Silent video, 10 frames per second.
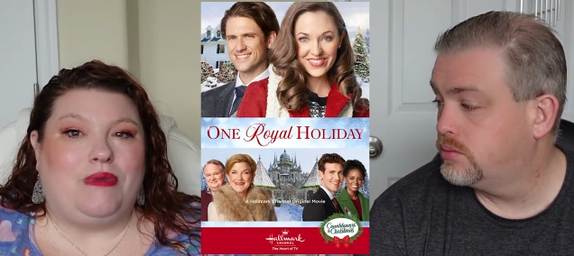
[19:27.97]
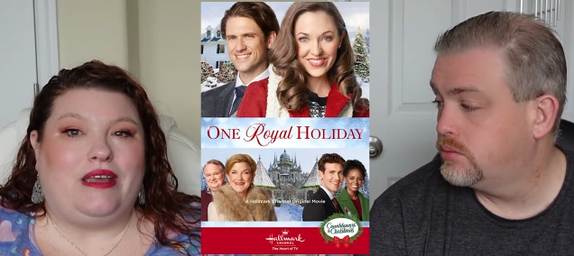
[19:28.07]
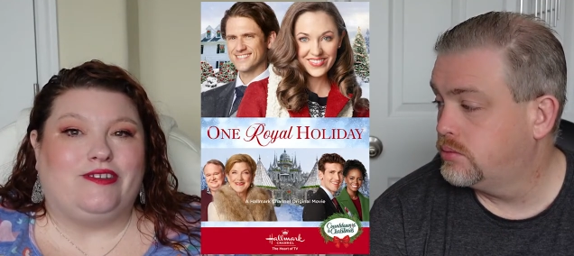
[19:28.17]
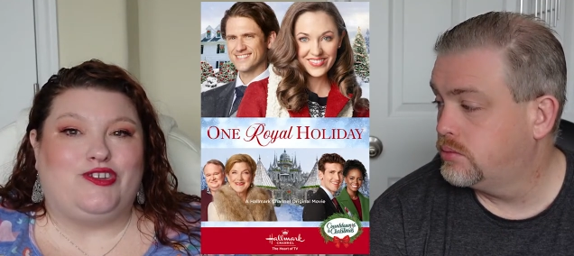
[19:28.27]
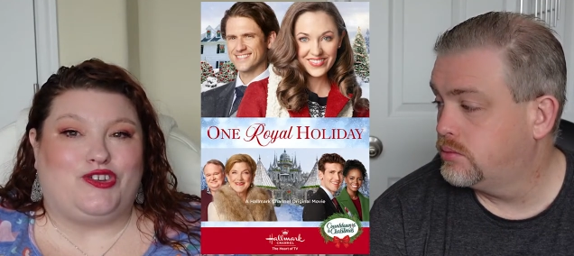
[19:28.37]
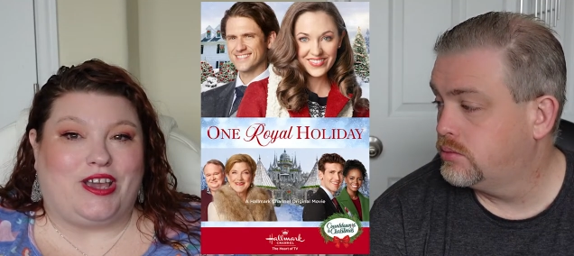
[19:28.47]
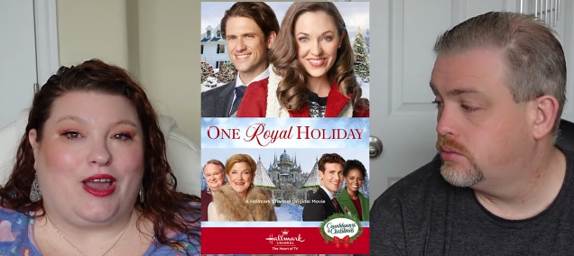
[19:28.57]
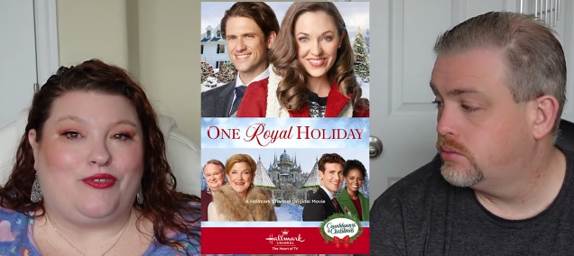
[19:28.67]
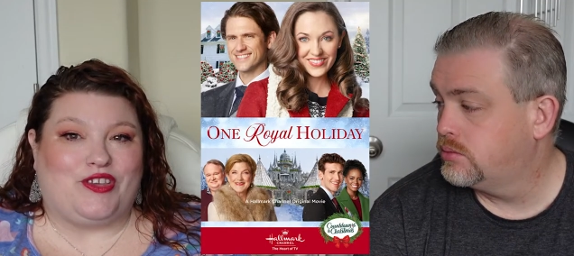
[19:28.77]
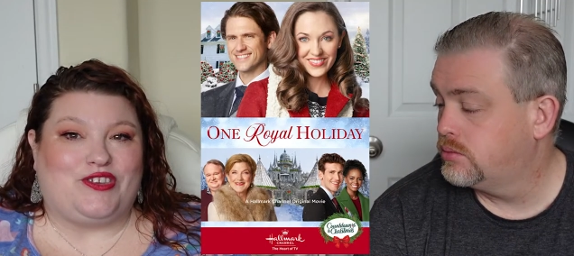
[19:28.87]
Speaker 1: means to check
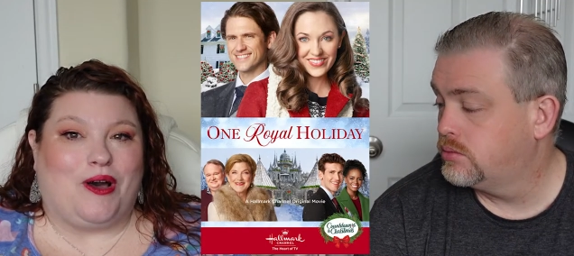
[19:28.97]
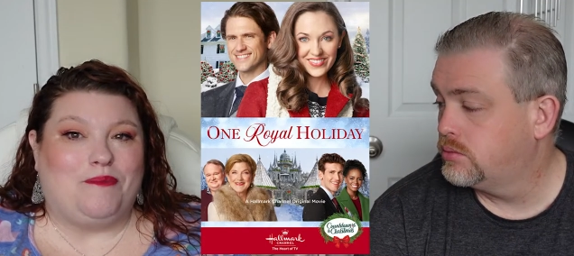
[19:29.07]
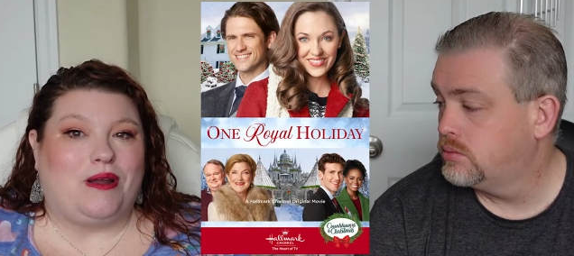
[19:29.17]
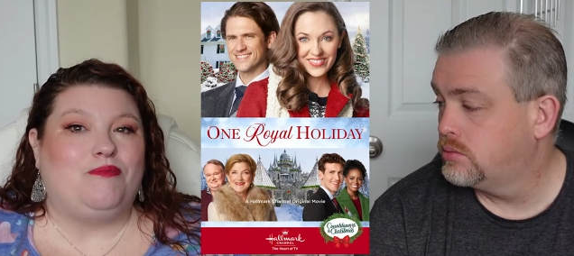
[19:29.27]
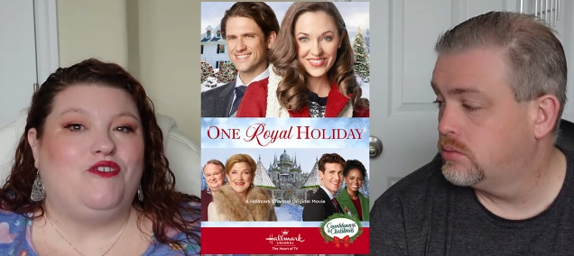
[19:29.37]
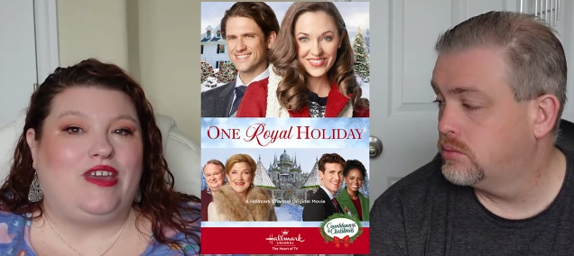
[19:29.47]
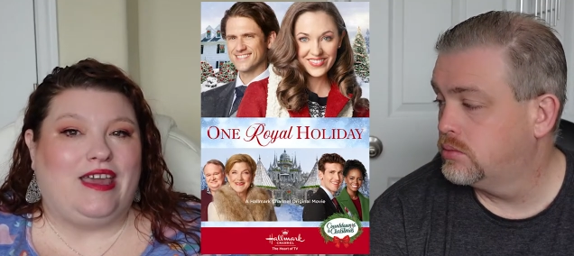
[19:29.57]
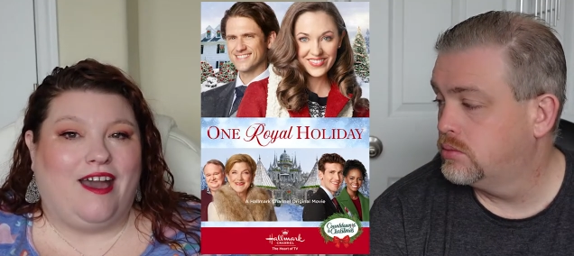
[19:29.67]
out this Hallmark movie,